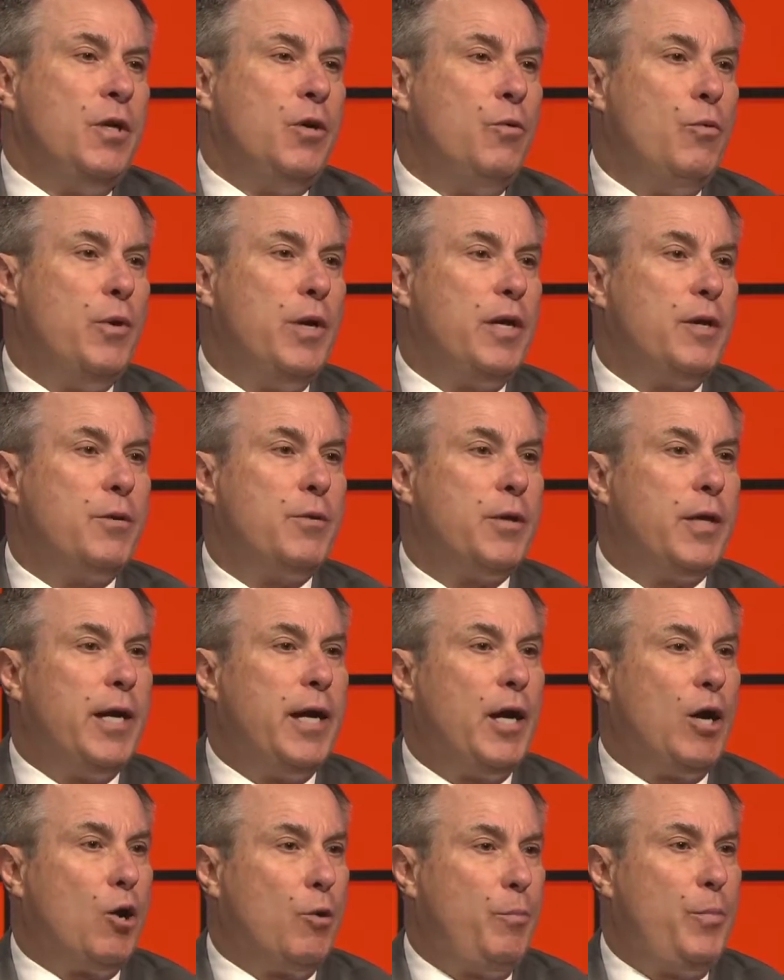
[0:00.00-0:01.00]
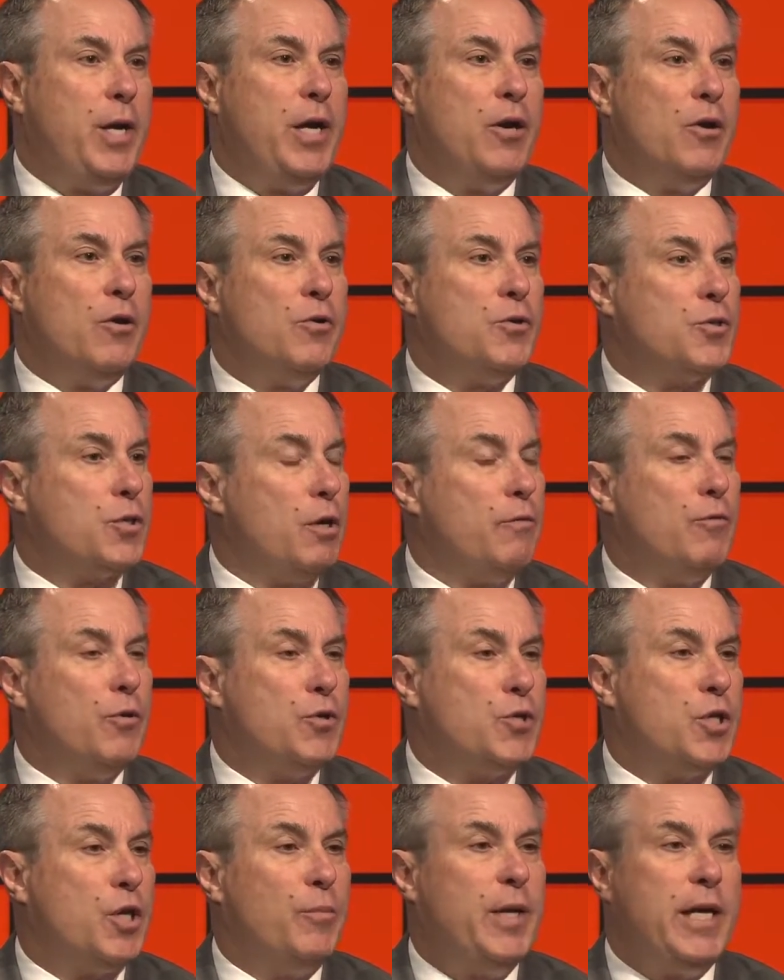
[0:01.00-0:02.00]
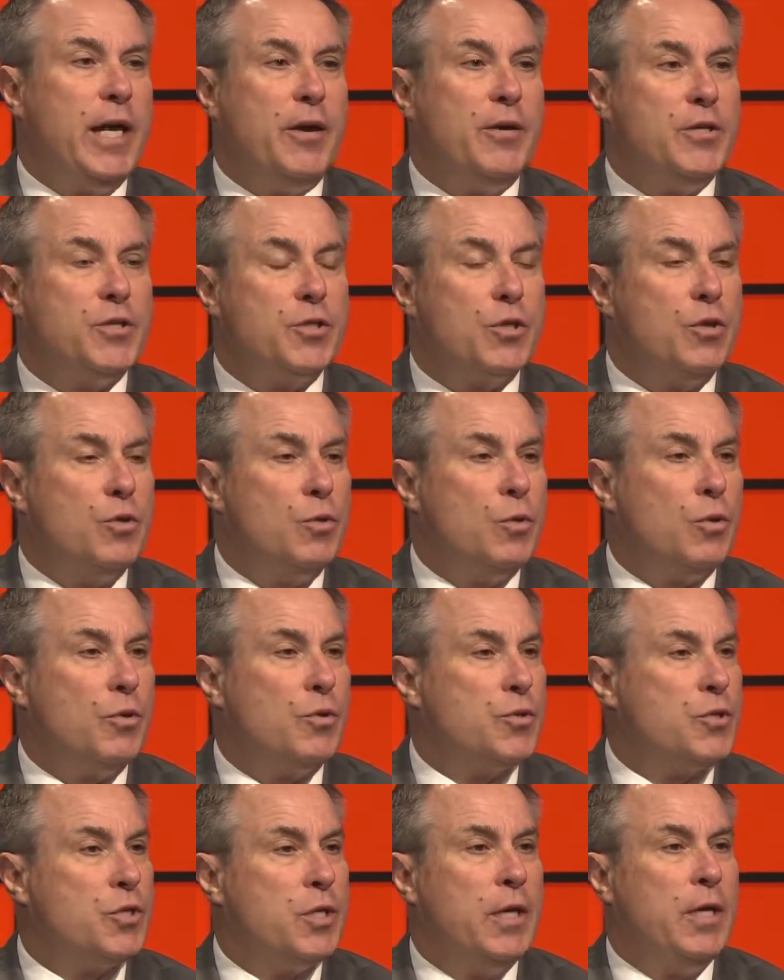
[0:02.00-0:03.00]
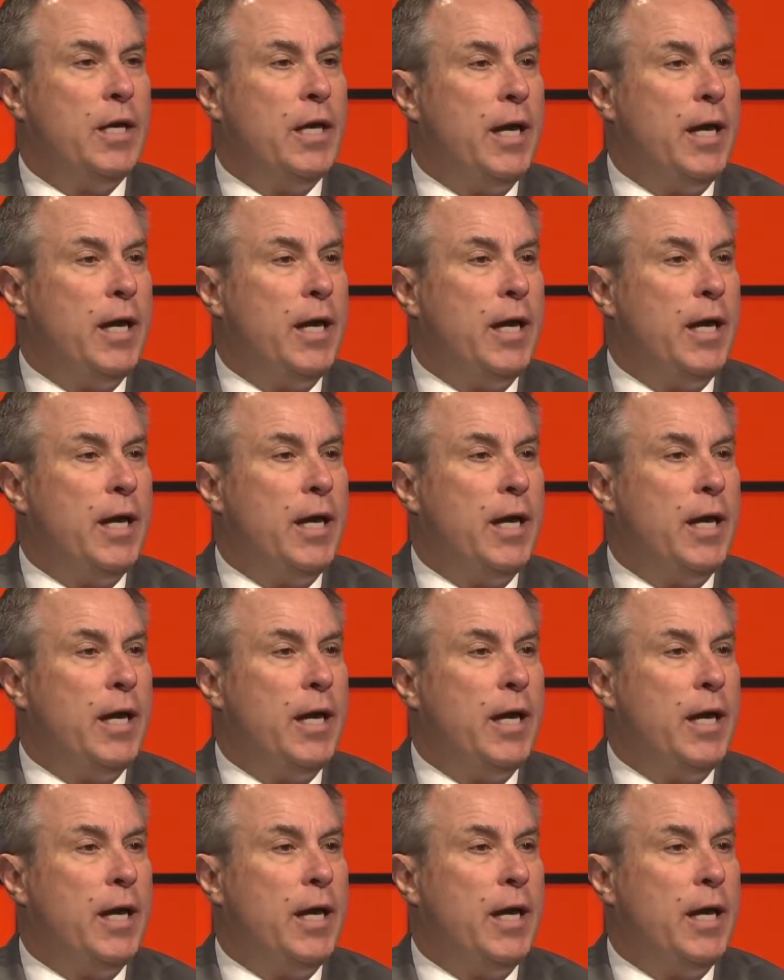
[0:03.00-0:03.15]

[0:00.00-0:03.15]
with uh, our peers over at Shelby County Schools.